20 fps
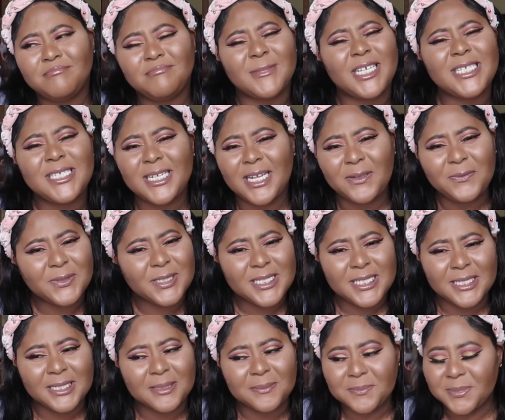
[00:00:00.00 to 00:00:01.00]
that's not
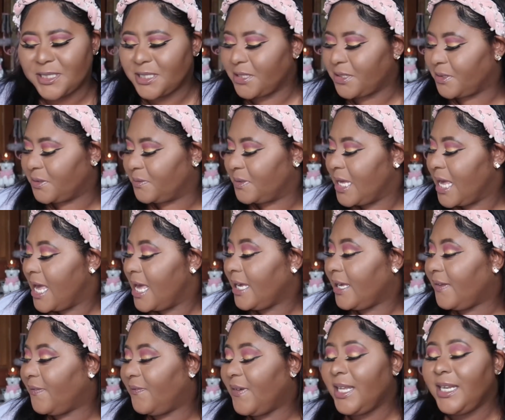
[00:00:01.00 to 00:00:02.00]
what's up. So
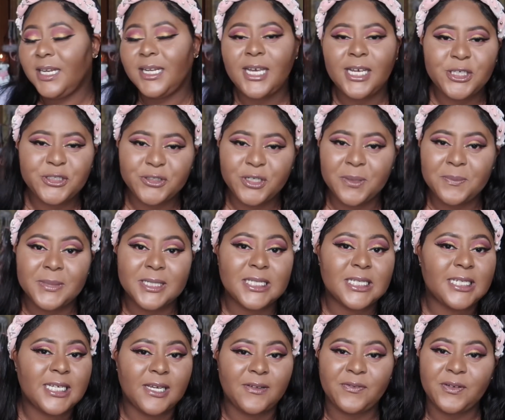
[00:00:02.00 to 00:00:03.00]
Confetti Daydream
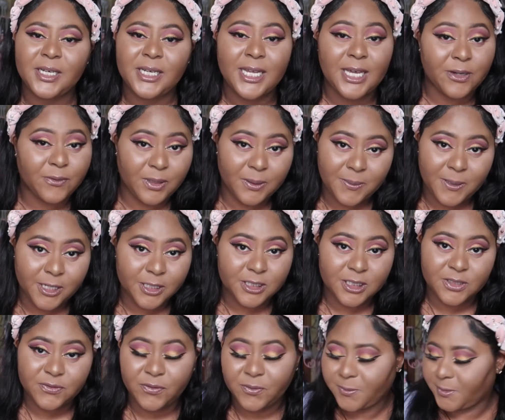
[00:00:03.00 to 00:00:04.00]
is definitely not a
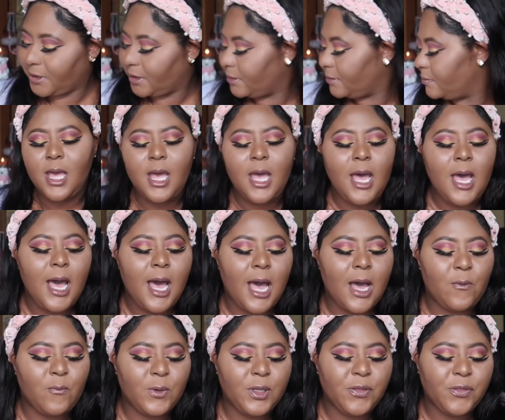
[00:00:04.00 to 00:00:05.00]
repurchase for me.
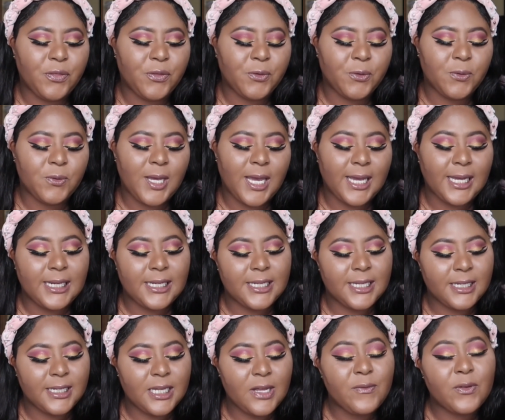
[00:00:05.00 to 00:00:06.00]
I went through a
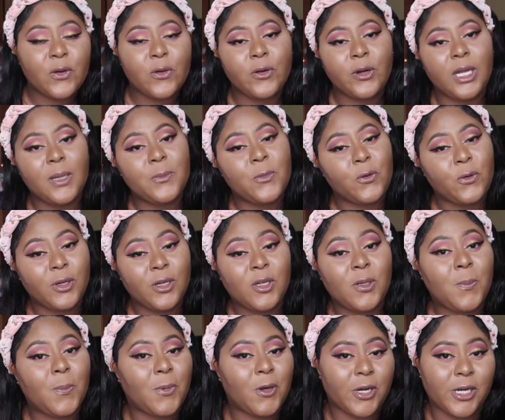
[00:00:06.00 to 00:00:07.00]
Dove Cream
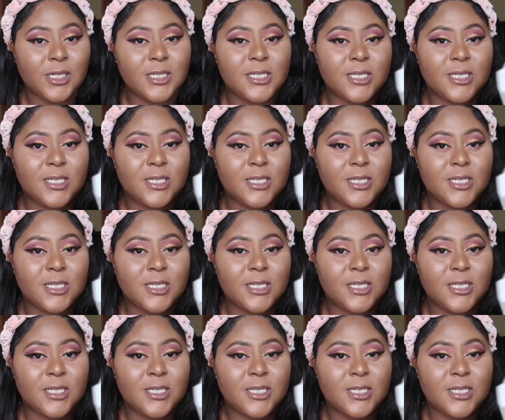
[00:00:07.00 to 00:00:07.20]
Oil Bar